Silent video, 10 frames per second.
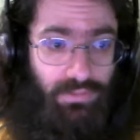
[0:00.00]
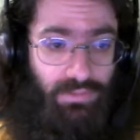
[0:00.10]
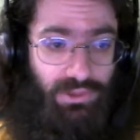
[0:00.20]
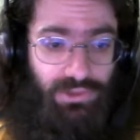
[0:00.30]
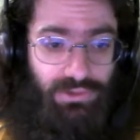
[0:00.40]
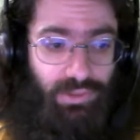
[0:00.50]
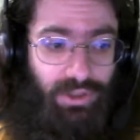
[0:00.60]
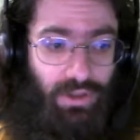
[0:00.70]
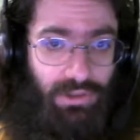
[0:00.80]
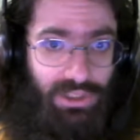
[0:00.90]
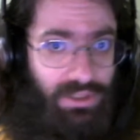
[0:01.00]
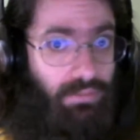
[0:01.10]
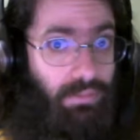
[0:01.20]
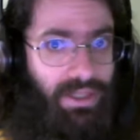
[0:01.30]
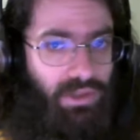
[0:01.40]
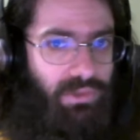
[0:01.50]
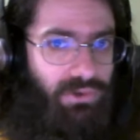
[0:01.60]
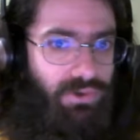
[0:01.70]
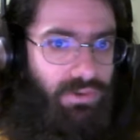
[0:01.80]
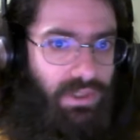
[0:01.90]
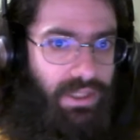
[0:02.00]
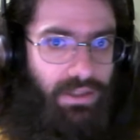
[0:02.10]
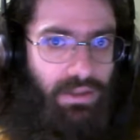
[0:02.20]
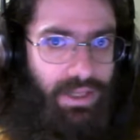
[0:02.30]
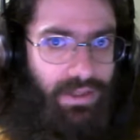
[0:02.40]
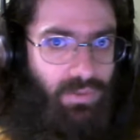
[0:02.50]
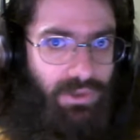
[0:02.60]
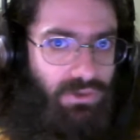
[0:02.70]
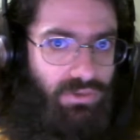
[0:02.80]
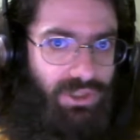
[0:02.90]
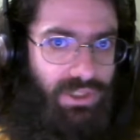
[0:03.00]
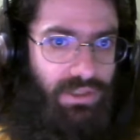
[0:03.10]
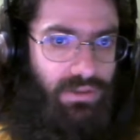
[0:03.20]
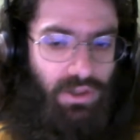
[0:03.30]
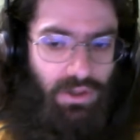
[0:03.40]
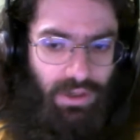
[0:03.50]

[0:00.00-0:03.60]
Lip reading: which used to be called just My Computer in any Windows machine,